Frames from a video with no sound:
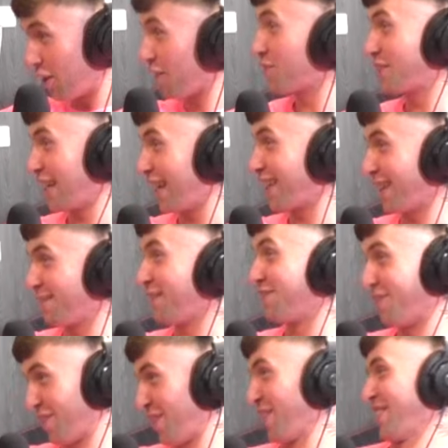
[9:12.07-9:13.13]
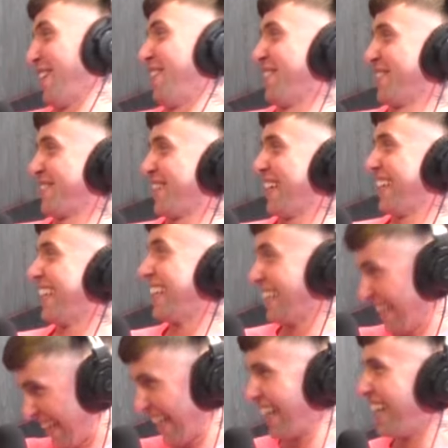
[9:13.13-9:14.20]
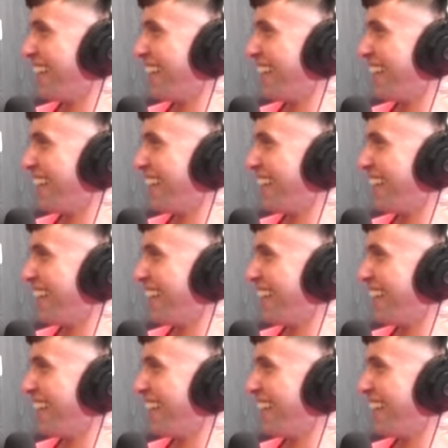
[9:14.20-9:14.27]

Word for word: You've said that before on commentary. Did I? Yeah.